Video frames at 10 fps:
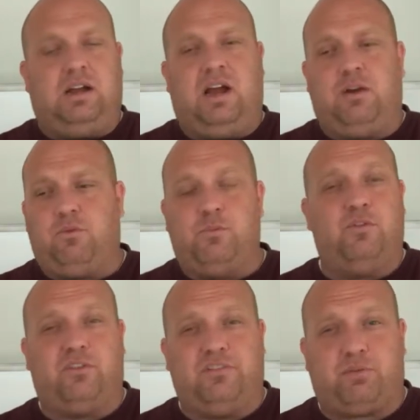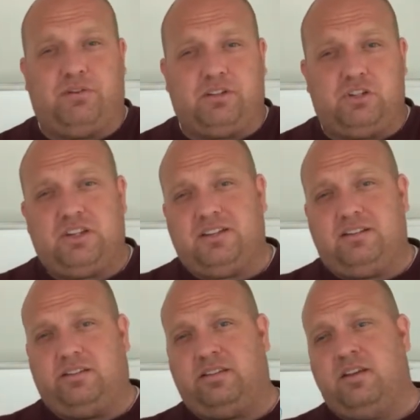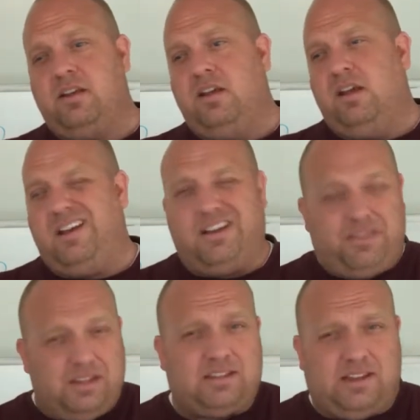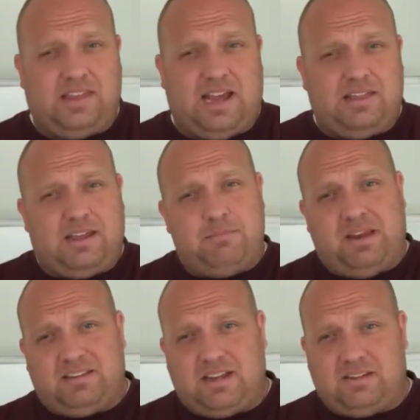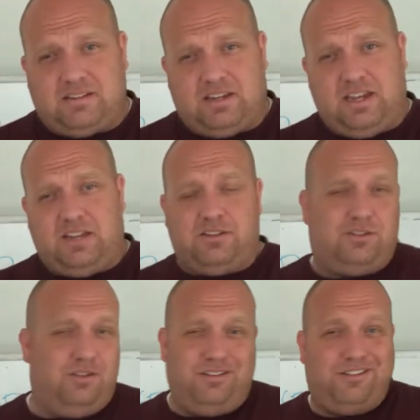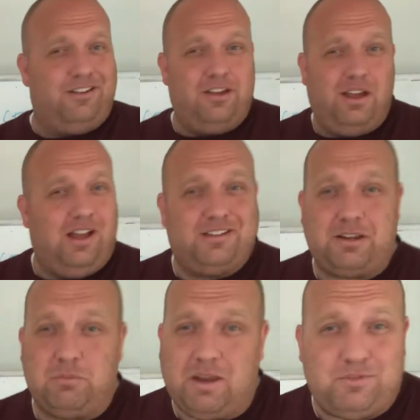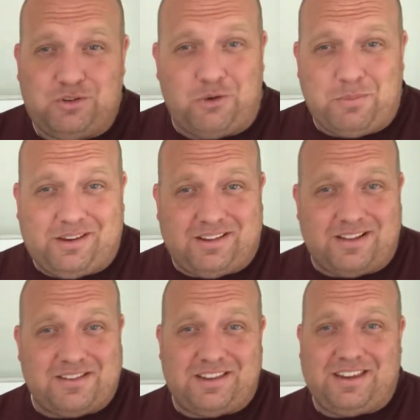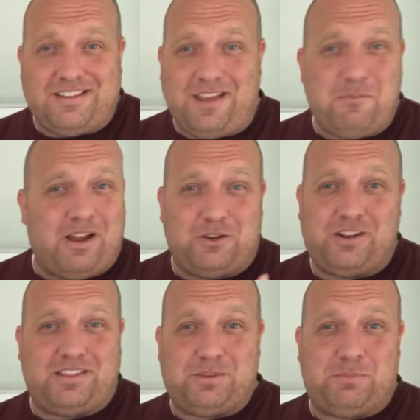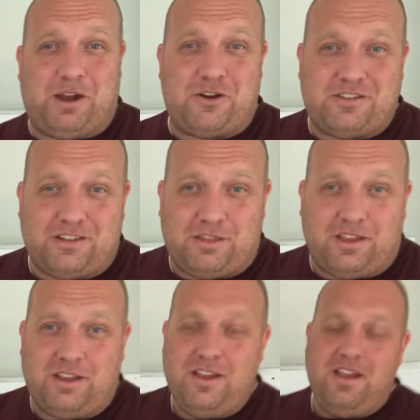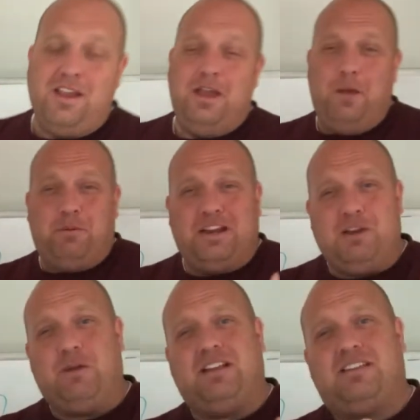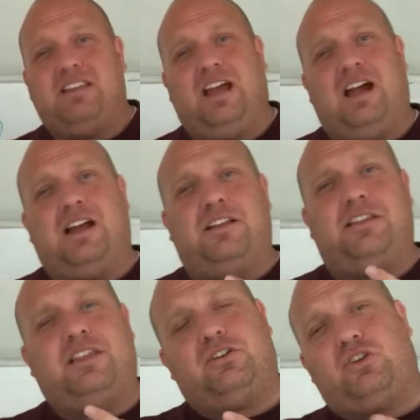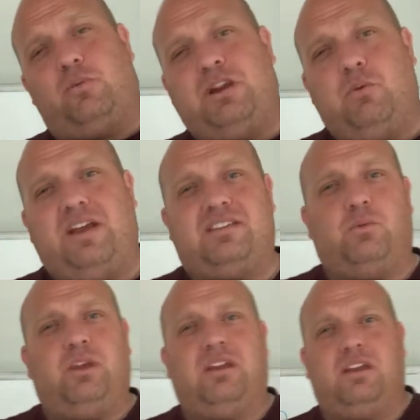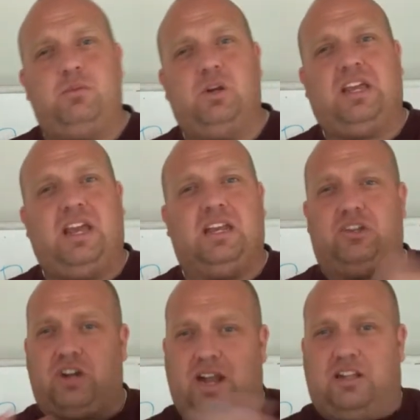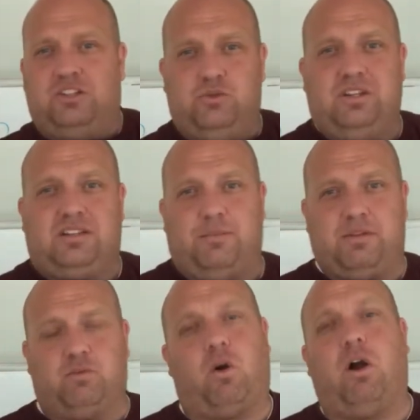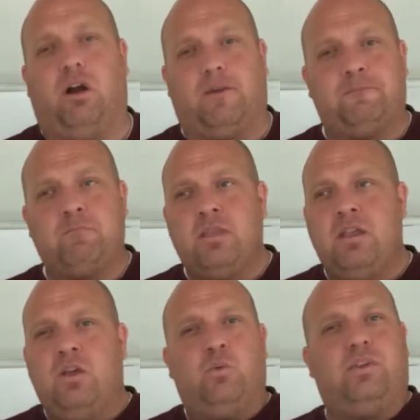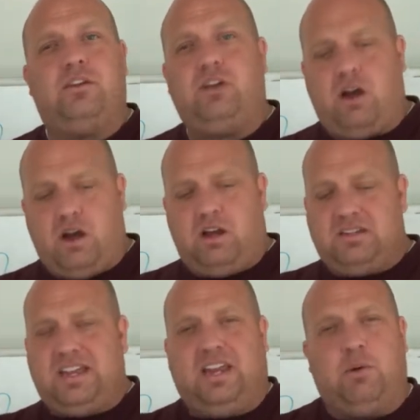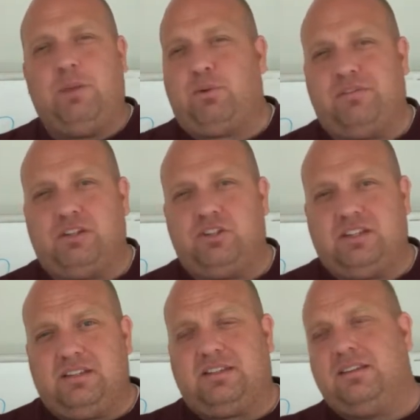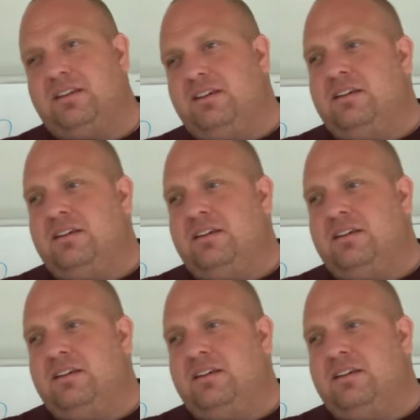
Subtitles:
removal of privileges, things like that that make sense to kids, and sometimes don't make sense to kids. I'm not good at this parenting thing. But anyways, there's so many ways that we can communicate, child, you did something wrong. With a dog, taking away privileges,